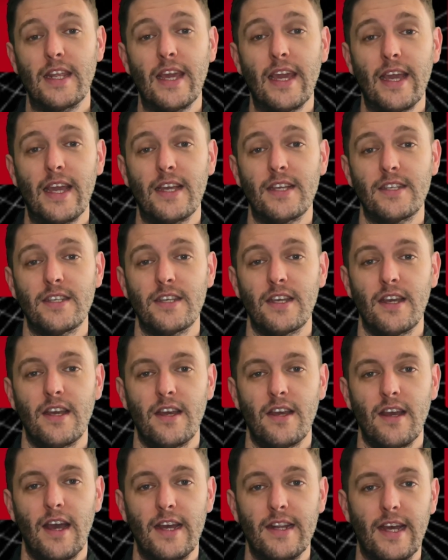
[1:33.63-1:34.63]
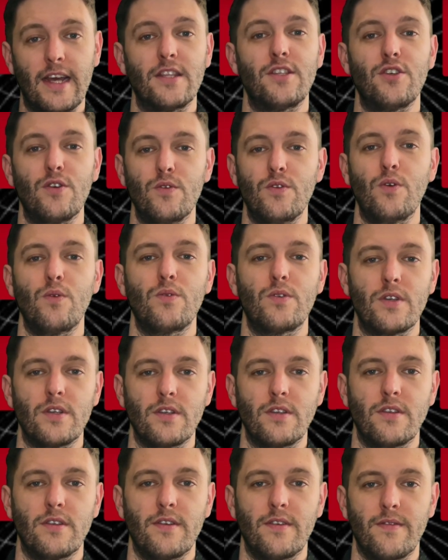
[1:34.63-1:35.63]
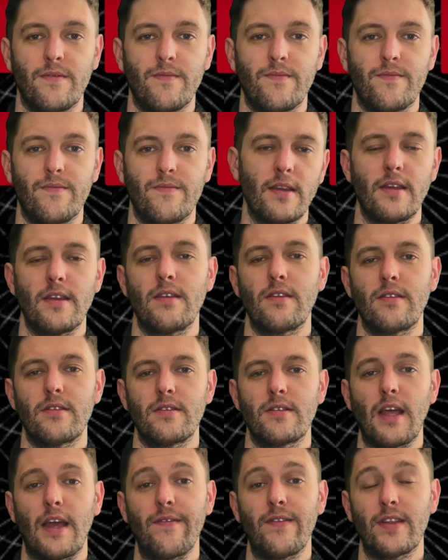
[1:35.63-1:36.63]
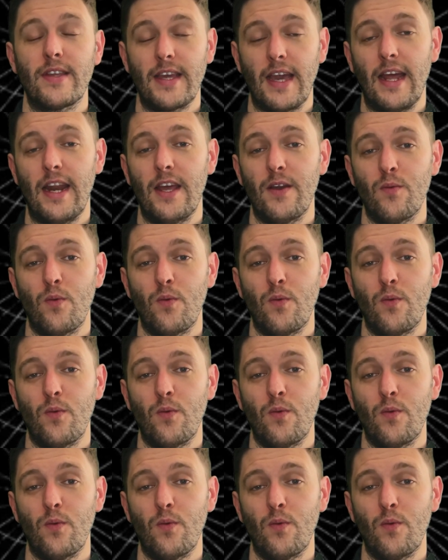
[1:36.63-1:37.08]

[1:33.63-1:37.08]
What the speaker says: years and had 2 daughters. David Kellett